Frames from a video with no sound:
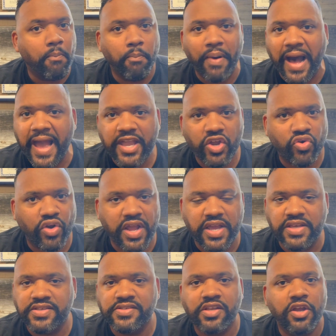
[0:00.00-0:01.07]
by
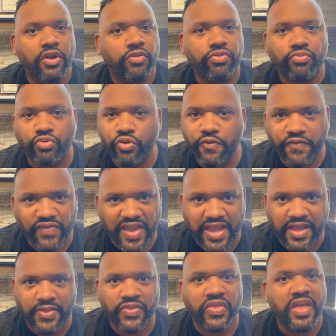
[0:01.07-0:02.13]
grace through
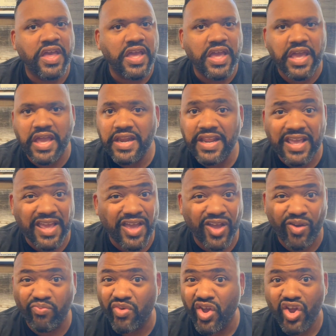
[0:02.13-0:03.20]
faith in
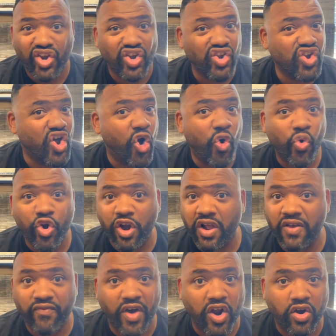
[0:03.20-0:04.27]
him, no
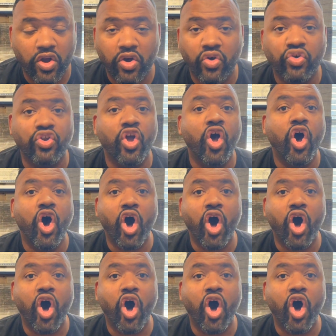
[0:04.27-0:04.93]
work of our own,